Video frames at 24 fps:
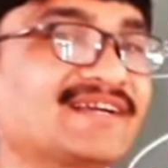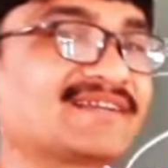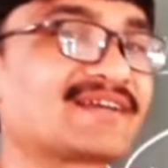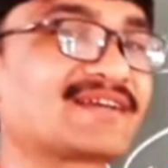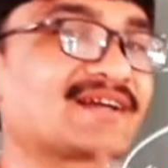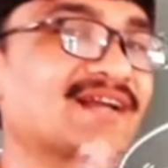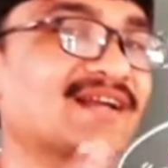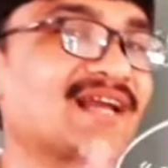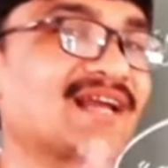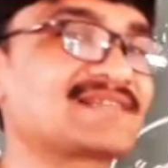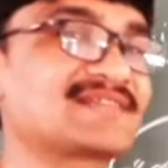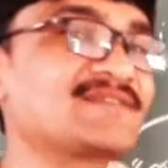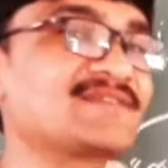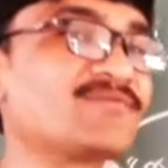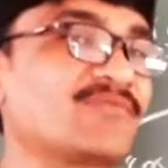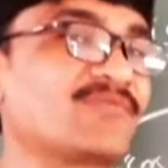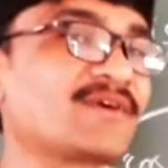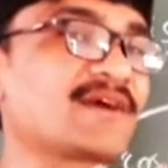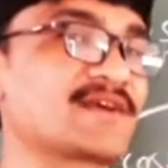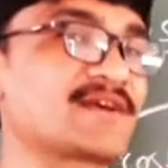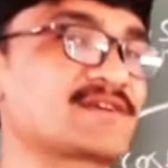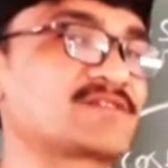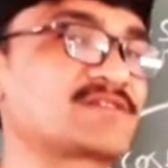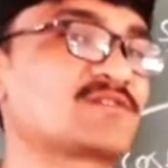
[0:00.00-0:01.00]
the
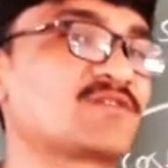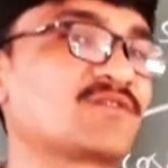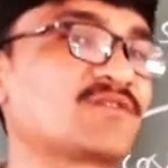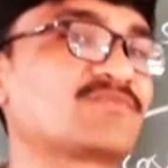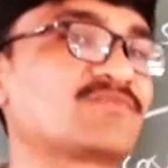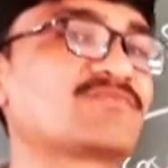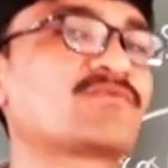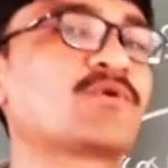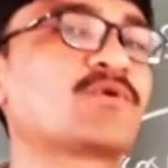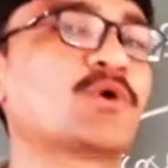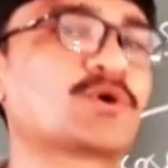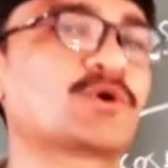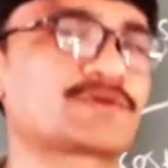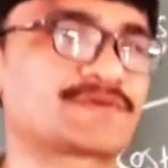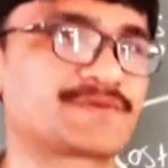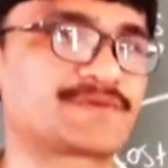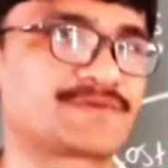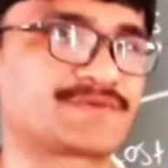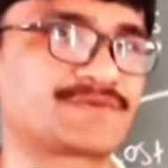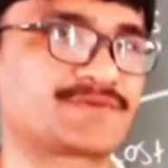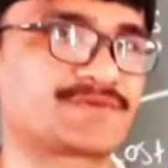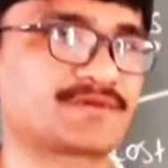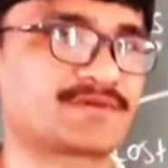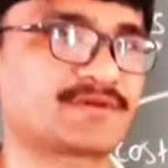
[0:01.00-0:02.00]
classification of
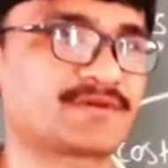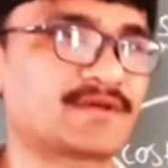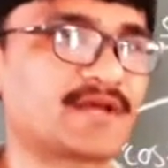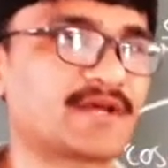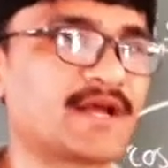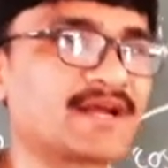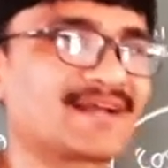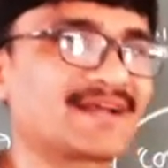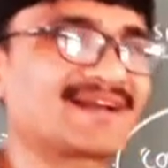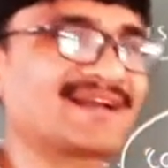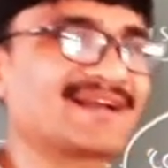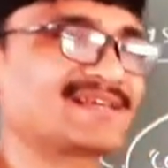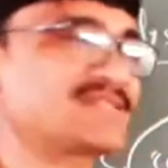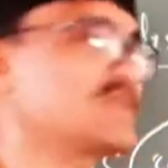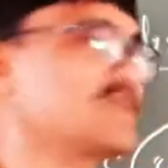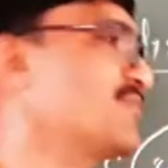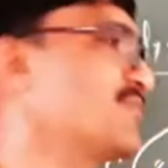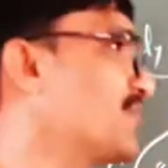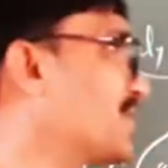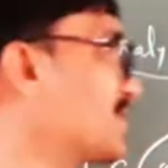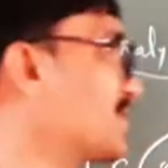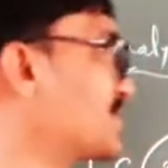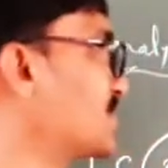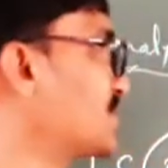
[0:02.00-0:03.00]
cost, and
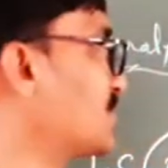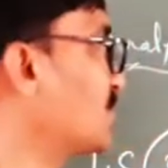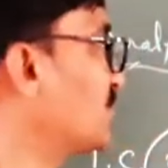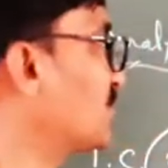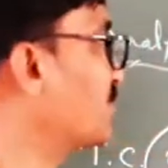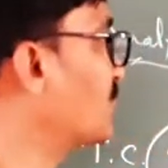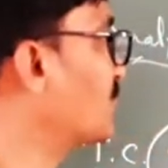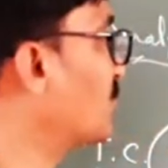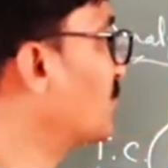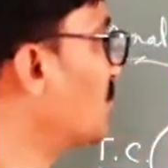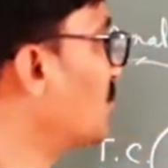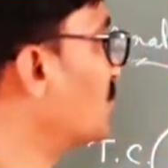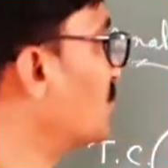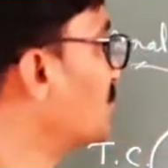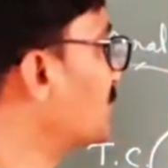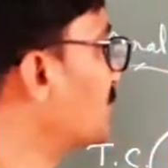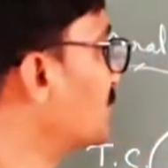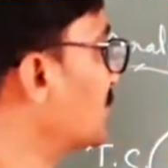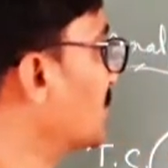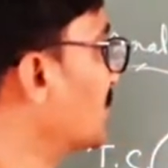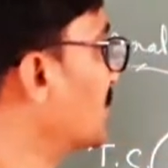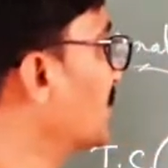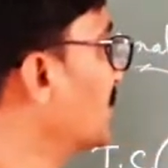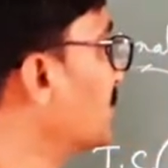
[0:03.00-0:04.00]
classification of
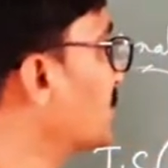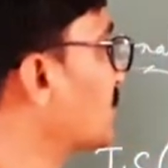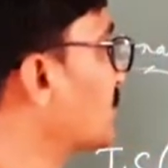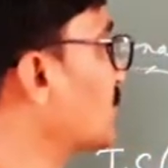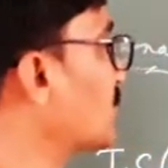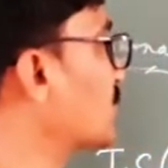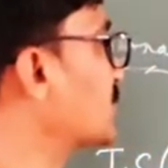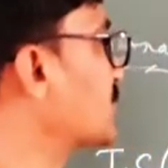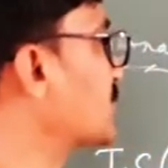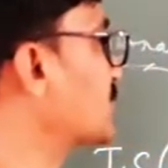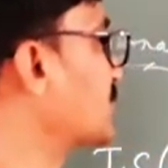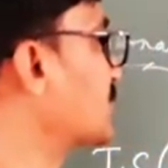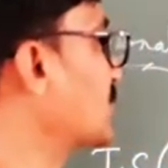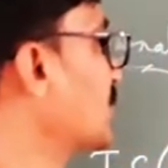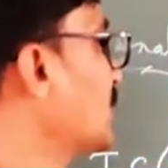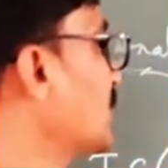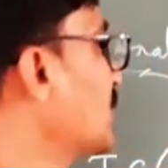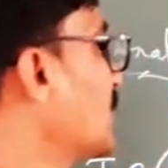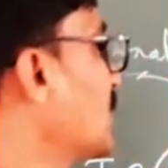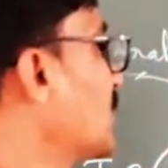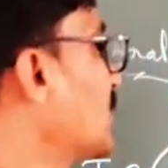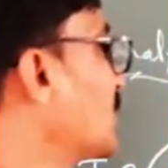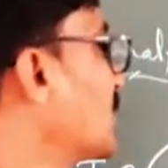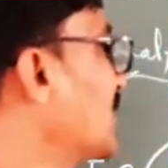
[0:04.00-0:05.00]
cost includes
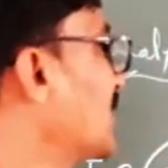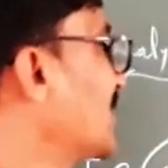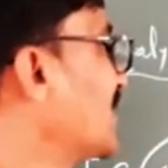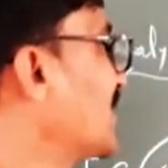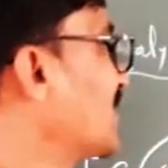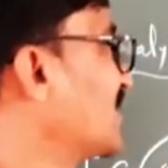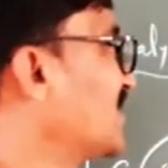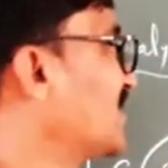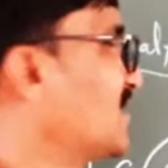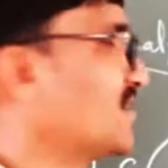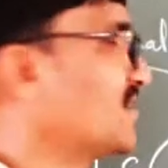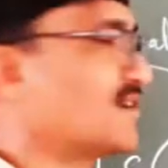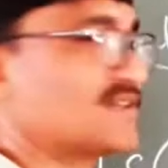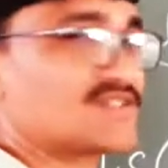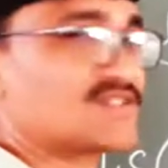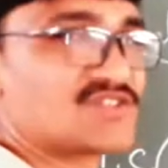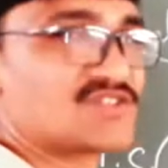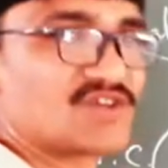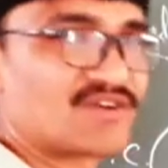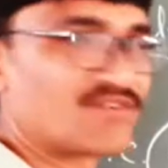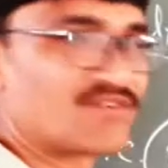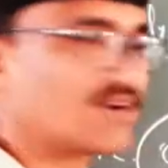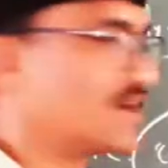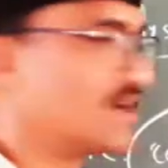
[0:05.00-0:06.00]

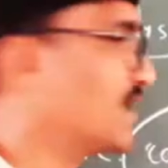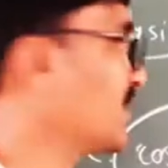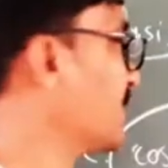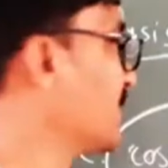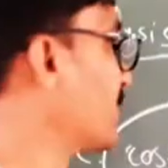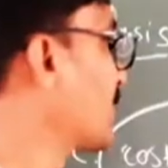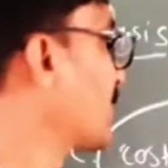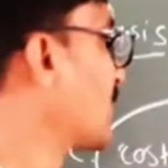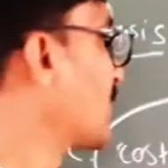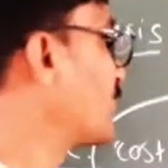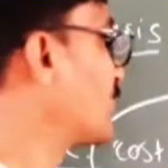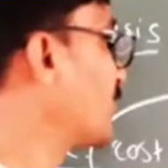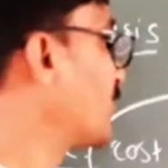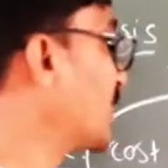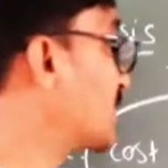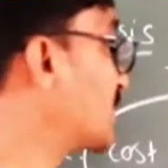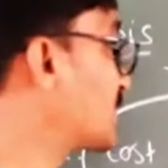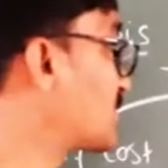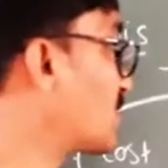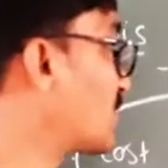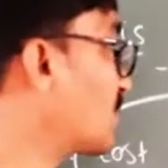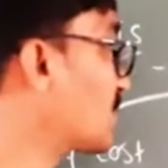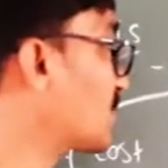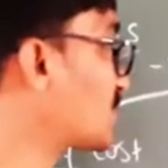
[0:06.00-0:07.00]
generally
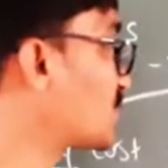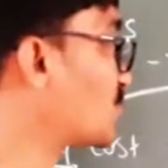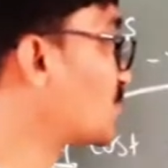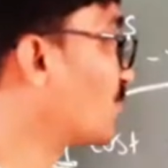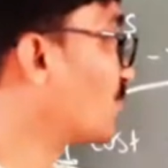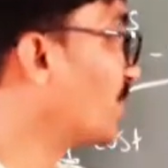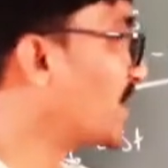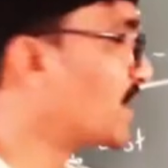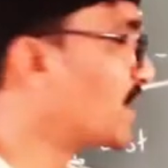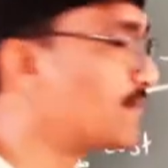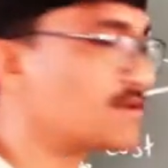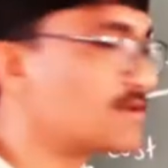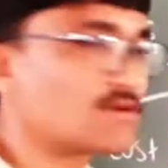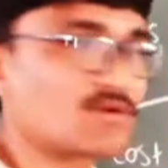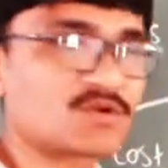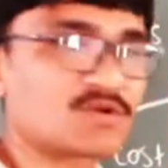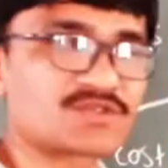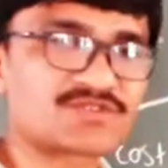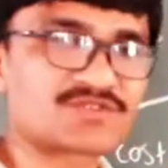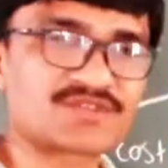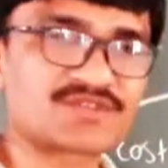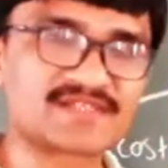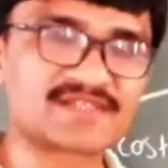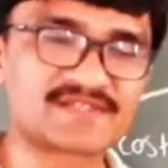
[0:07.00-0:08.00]
fixed cost, variable
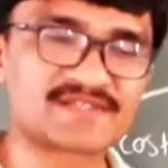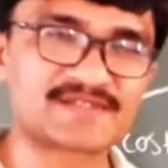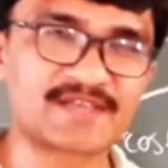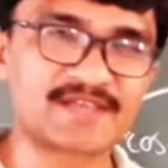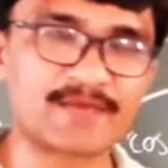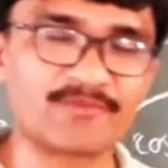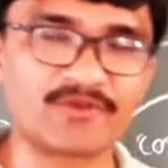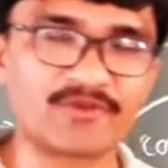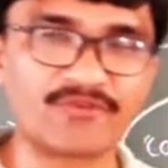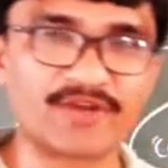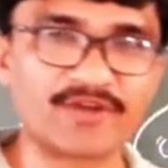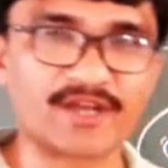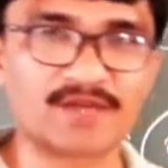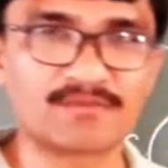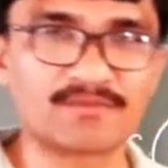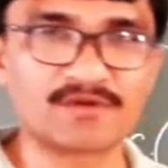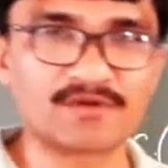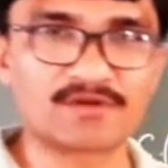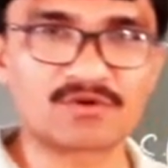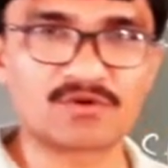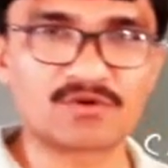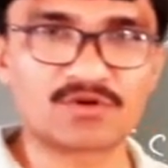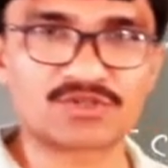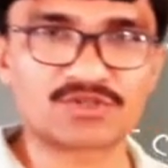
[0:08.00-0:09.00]
cost and
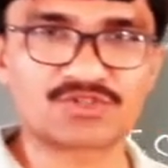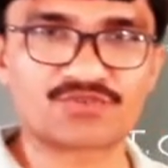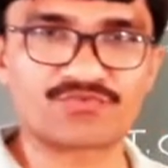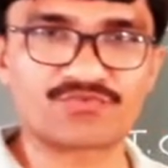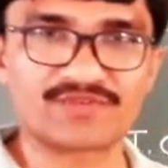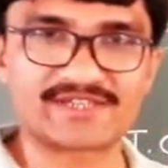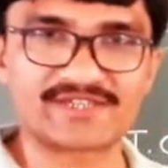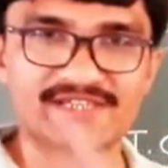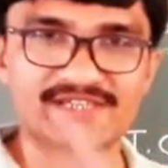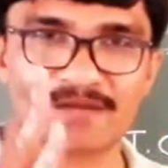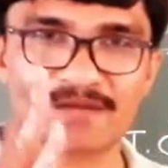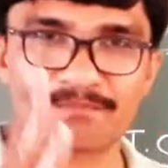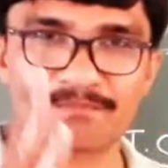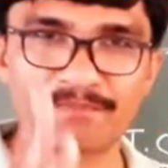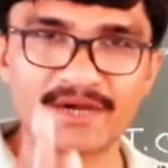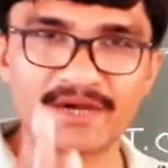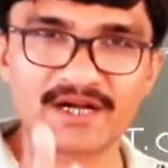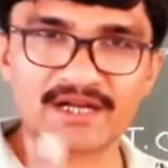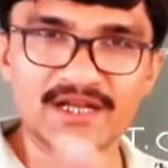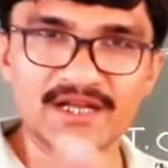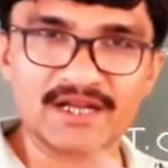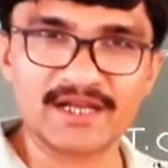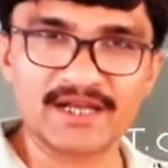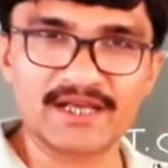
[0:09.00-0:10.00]
semi-variable cost, which are
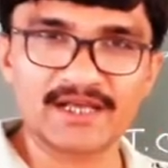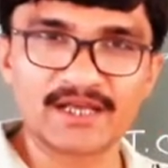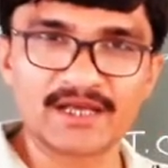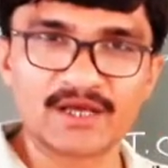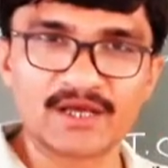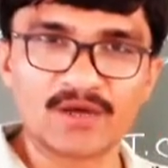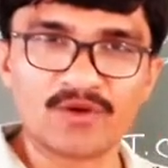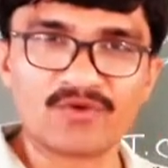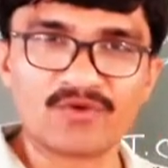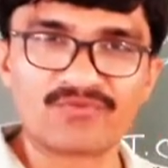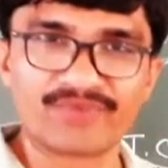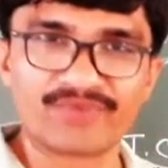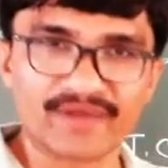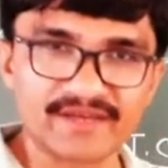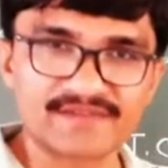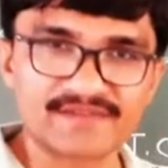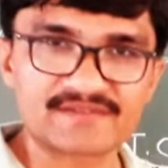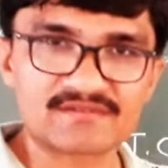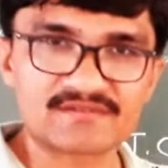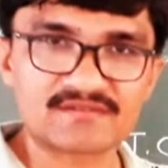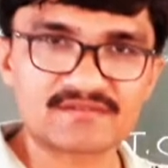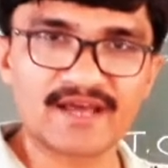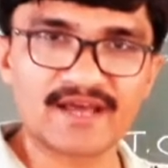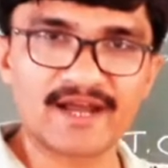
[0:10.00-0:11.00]
partly
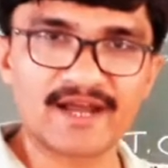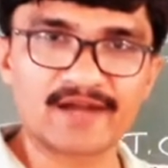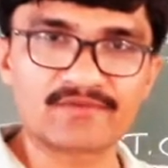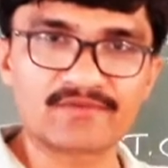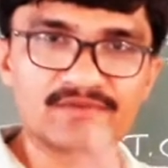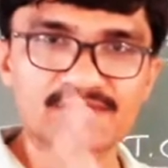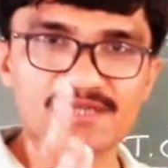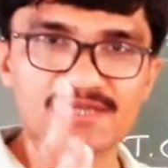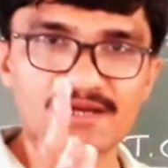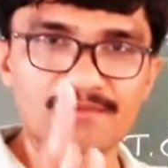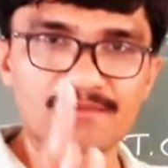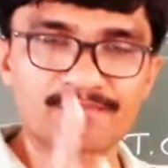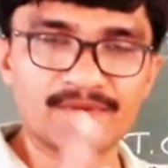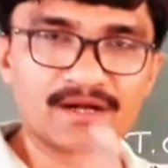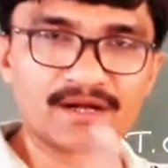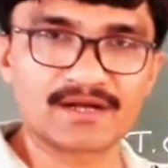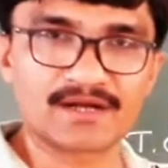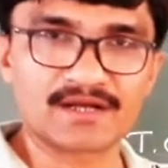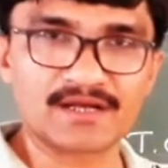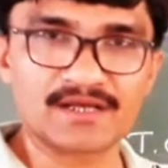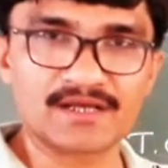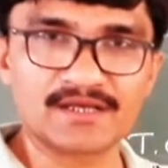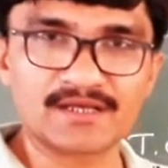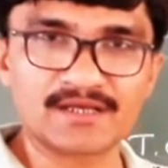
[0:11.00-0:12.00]
fixed and which are partly